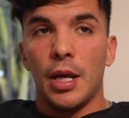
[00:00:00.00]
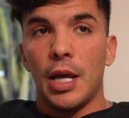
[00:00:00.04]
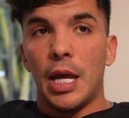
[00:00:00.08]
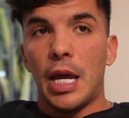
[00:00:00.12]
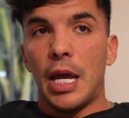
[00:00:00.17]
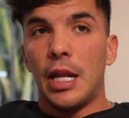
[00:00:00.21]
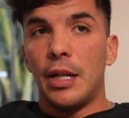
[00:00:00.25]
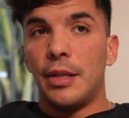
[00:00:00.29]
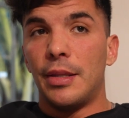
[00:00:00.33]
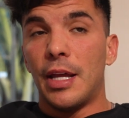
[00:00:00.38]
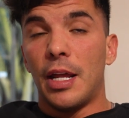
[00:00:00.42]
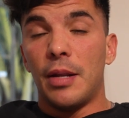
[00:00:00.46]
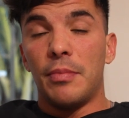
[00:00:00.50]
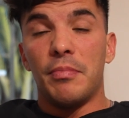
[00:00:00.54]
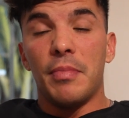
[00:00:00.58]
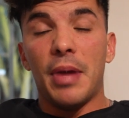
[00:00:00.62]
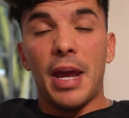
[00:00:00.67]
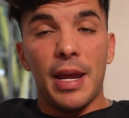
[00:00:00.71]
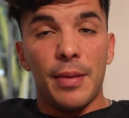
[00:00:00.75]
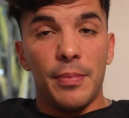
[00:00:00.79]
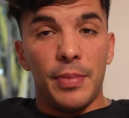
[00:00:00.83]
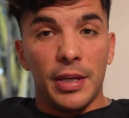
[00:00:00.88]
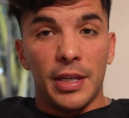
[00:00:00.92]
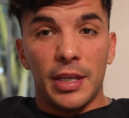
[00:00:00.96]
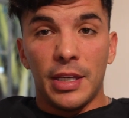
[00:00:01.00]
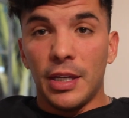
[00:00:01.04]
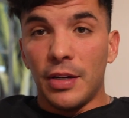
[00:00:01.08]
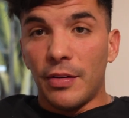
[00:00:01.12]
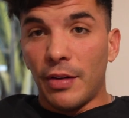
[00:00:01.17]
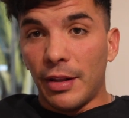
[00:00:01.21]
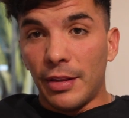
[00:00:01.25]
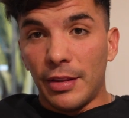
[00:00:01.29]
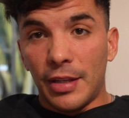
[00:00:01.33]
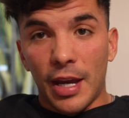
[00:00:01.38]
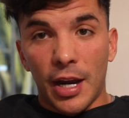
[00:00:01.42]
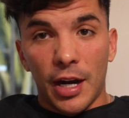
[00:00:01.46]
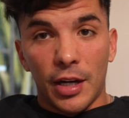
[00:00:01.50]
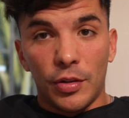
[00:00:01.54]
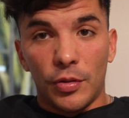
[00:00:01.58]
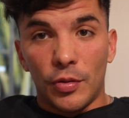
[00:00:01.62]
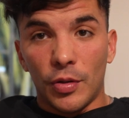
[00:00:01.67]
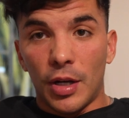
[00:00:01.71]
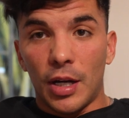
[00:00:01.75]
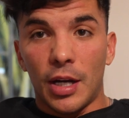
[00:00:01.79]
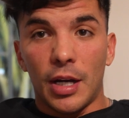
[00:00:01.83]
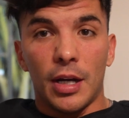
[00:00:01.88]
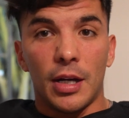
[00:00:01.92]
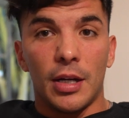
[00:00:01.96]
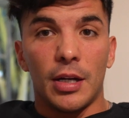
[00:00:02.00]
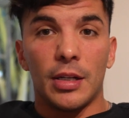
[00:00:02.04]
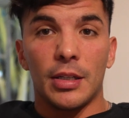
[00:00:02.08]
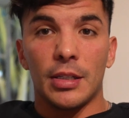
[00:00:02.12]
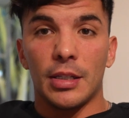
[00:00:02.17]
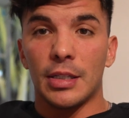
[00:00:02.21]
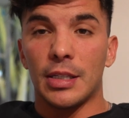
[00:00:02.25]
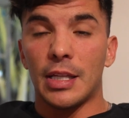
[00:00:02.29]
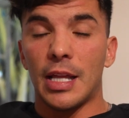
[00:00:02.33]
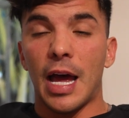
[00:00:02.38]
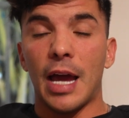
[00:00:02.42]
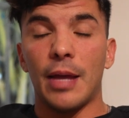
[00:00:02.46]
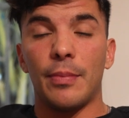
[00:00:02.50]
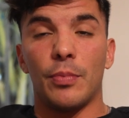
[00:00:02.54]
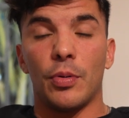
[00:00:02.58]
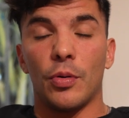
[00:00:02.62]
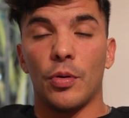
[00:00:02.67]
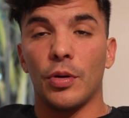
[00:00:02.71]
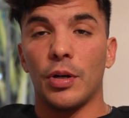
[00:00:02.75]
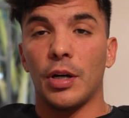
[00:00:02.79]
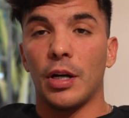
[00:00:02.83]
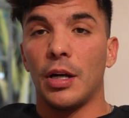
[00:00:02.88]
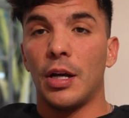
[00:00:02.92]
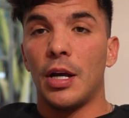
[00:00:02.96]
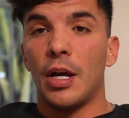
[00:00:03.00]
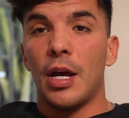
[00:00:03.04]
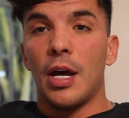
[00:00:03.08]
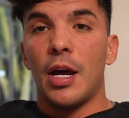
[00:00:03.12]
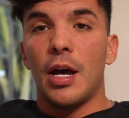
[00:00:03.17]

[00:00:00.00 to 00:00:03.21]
and then maybe here and there do a light book.